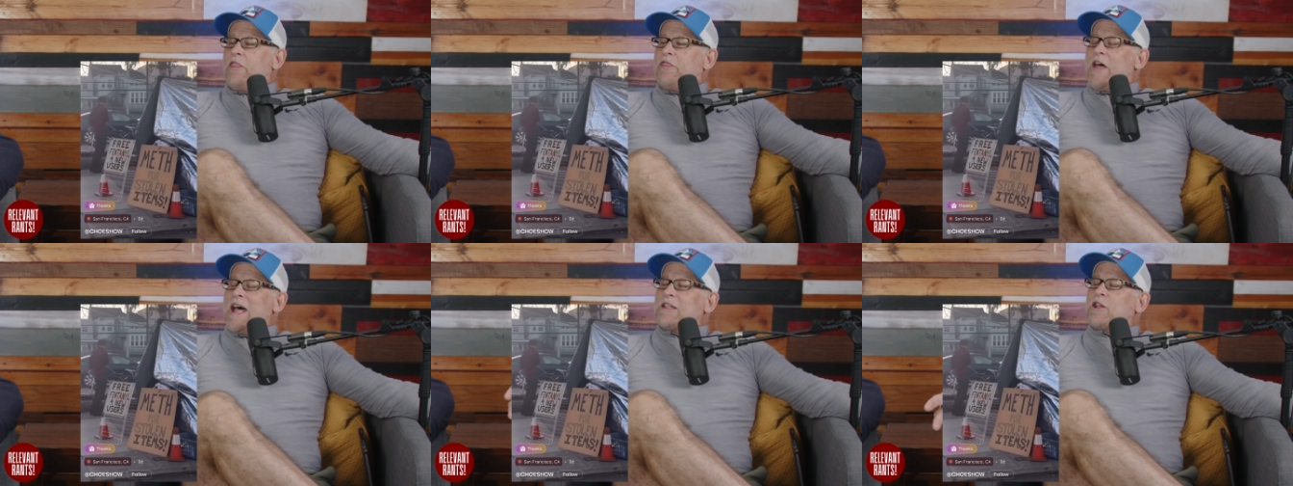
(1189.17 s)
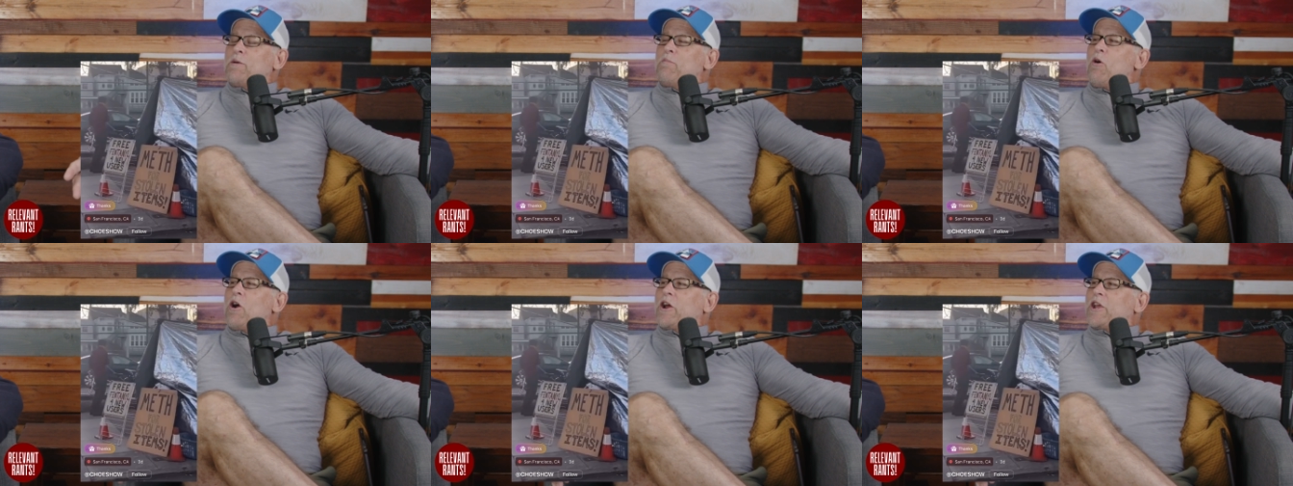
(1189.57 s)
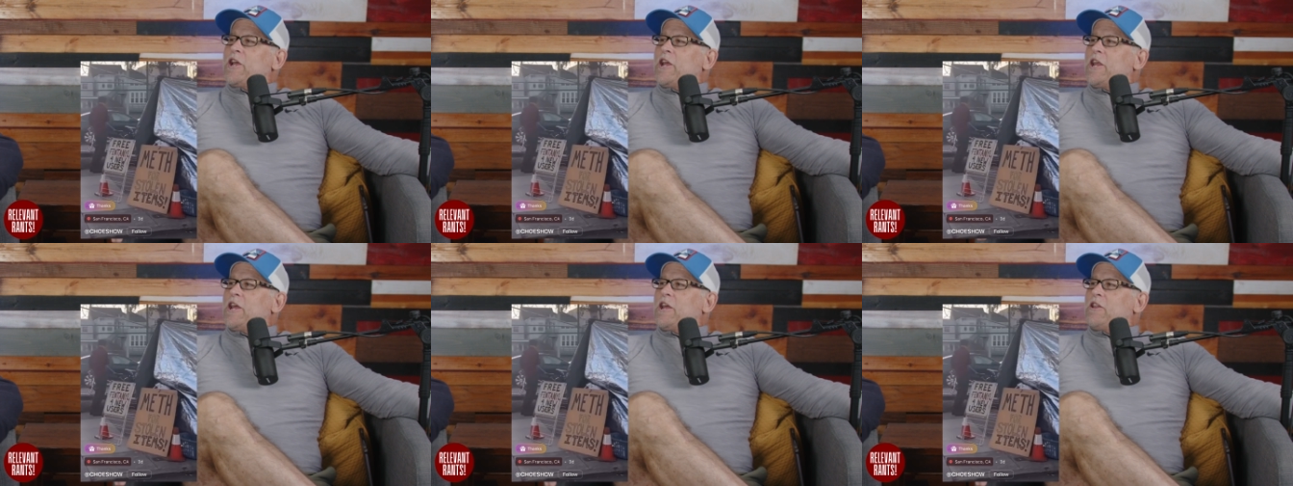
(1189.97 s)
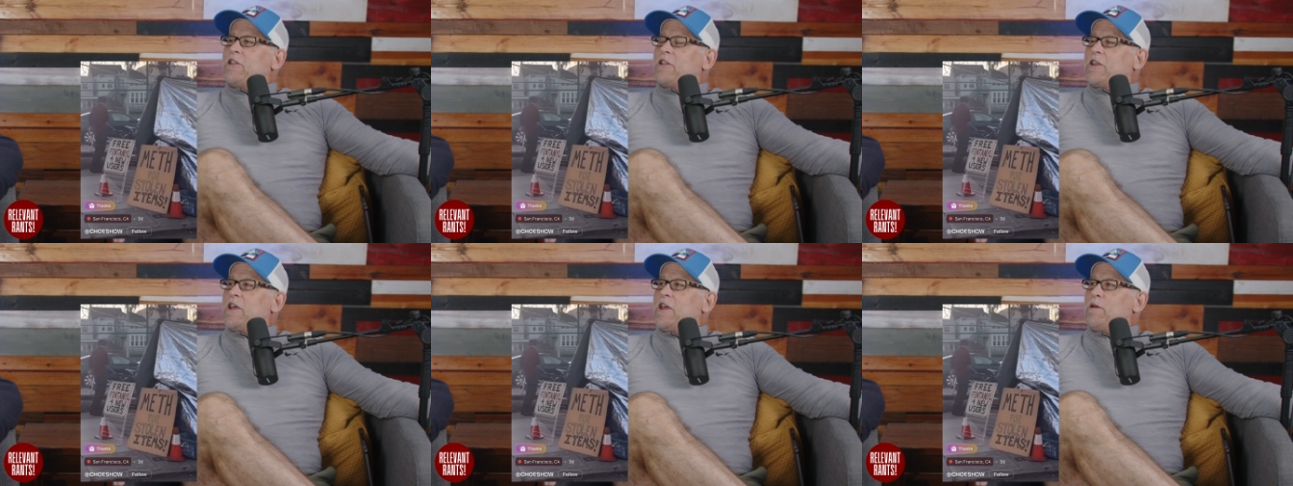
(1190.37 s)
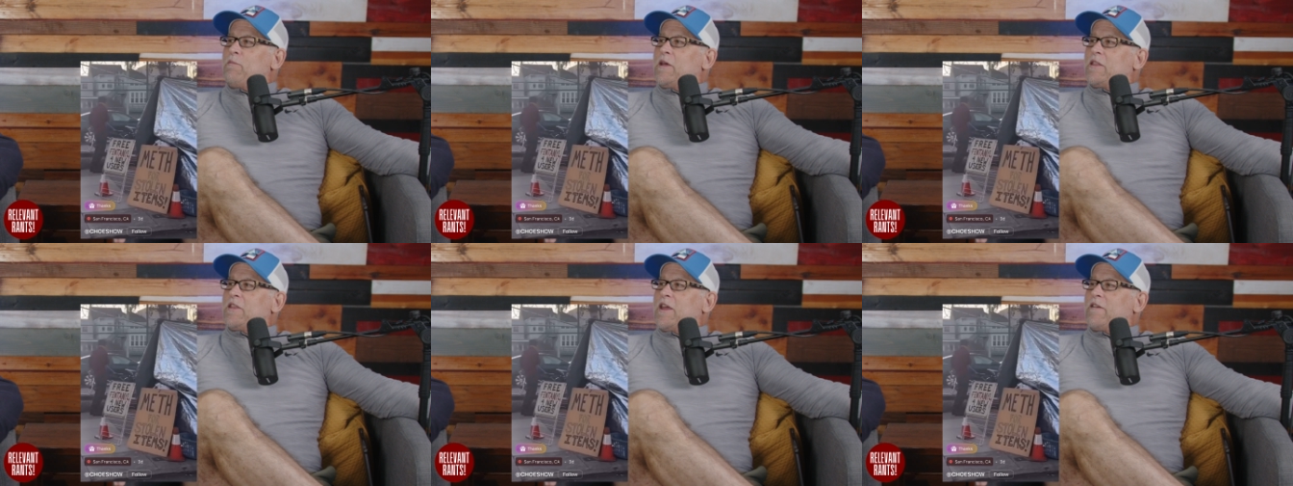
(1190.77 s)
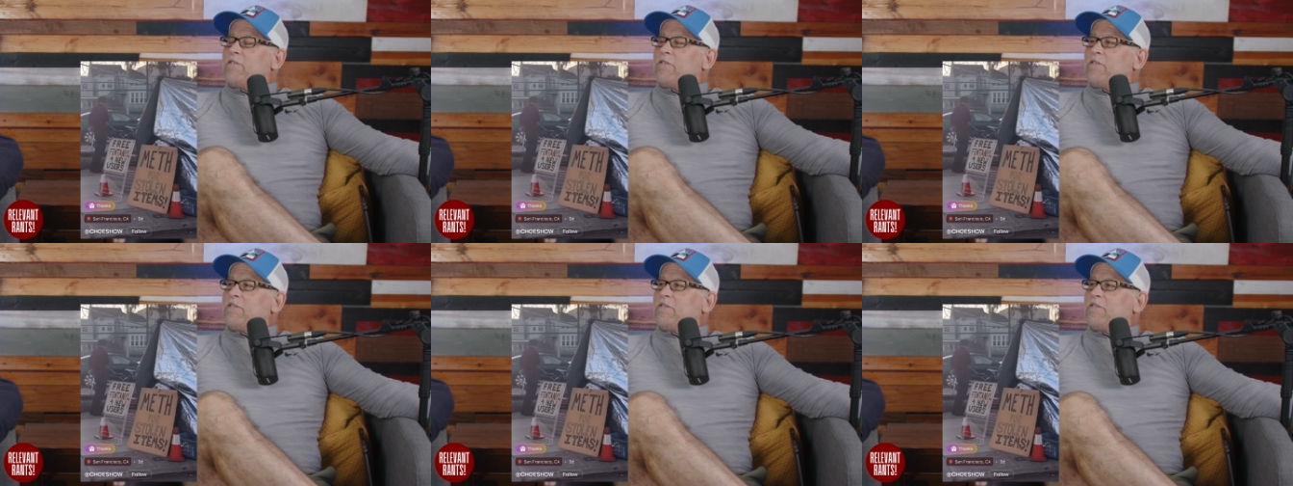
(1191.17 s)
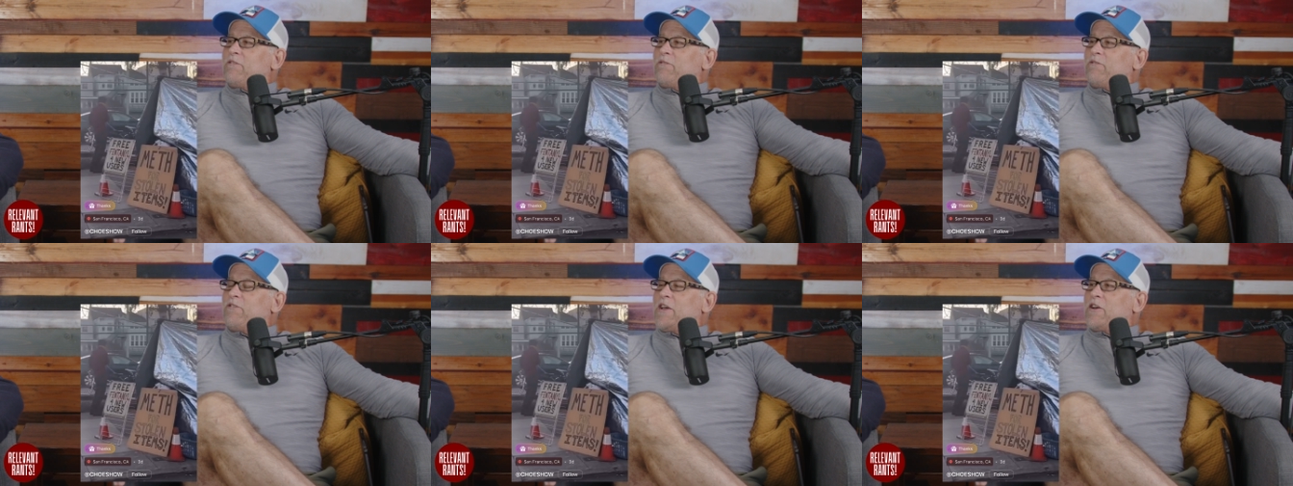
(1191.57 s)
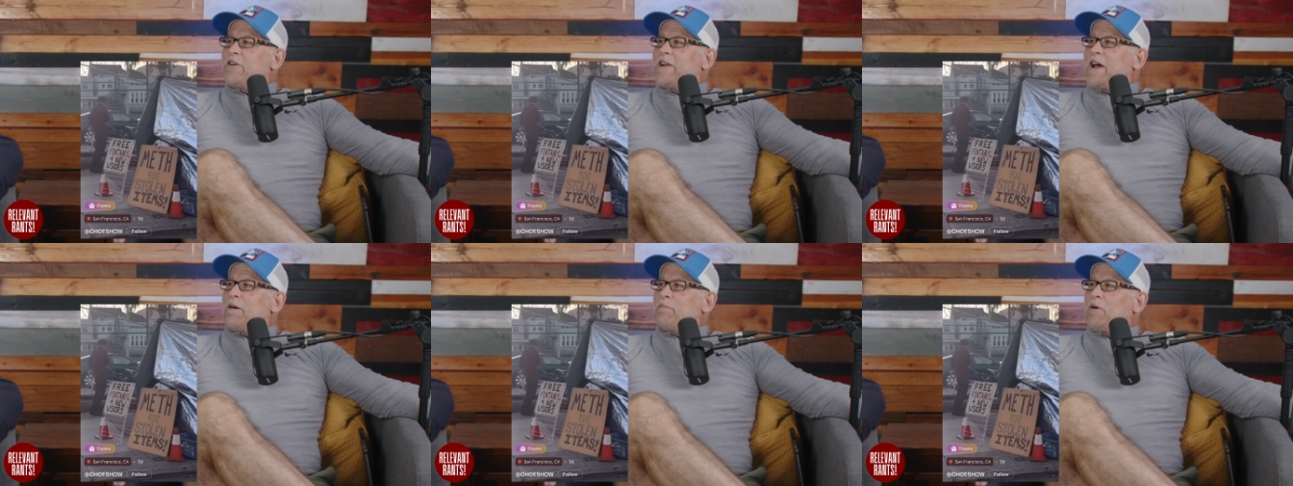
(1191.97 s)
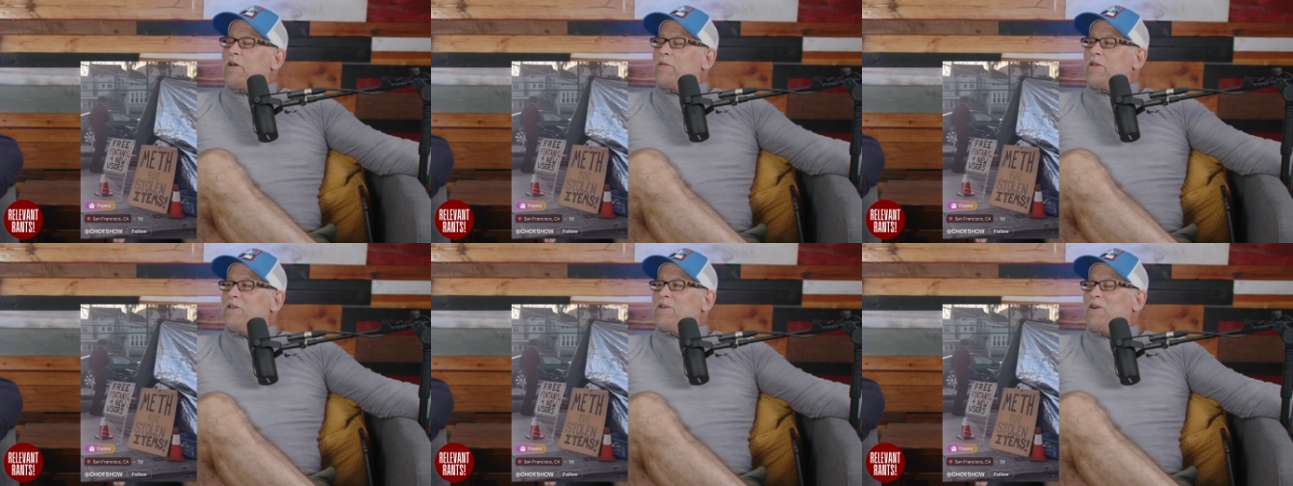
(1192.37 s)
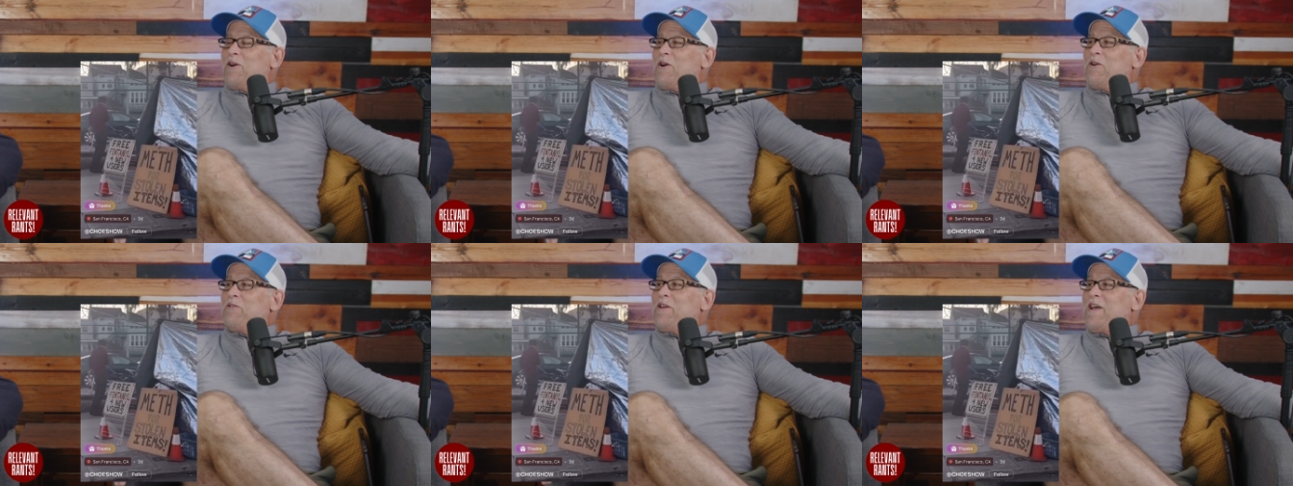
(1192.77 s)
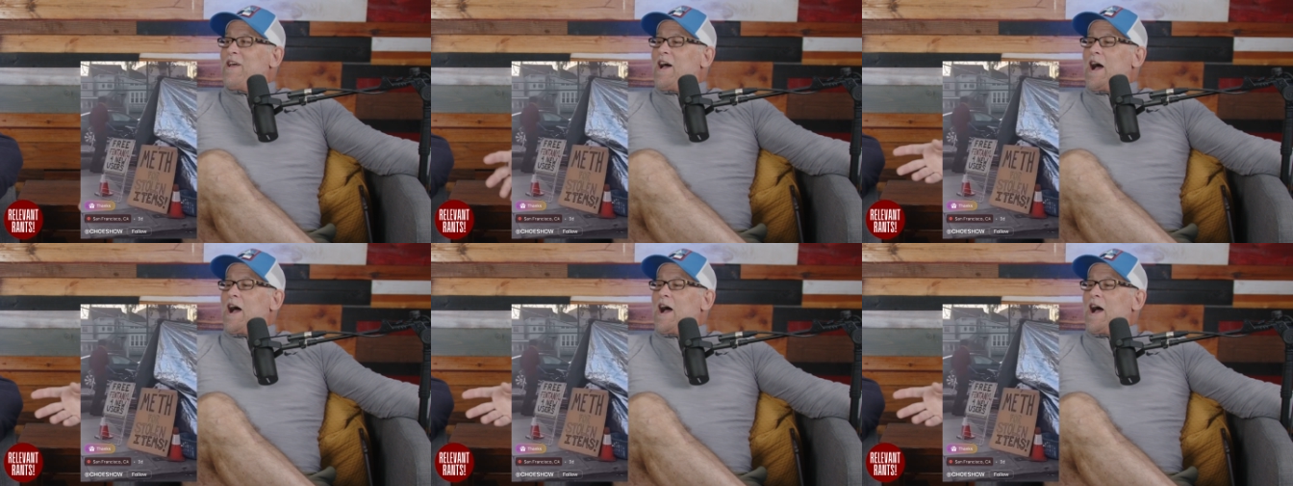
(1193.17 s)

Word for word: That's a marketing scheme that they've figure it out on their own.